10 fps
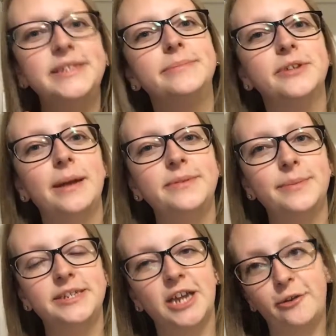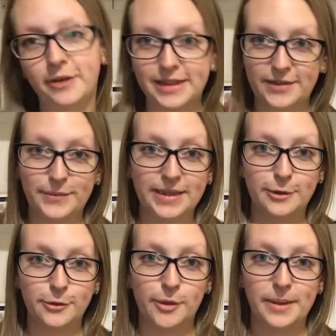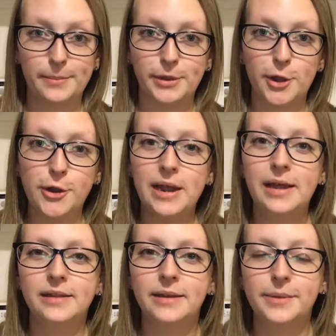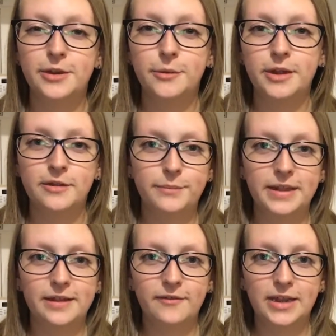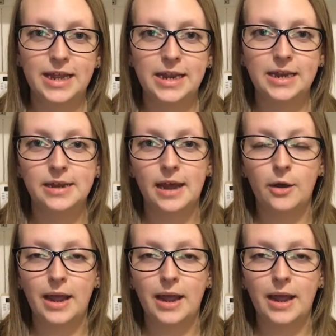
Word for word: subscribe to my channel and leave me a little comment below let me know what you've been loving in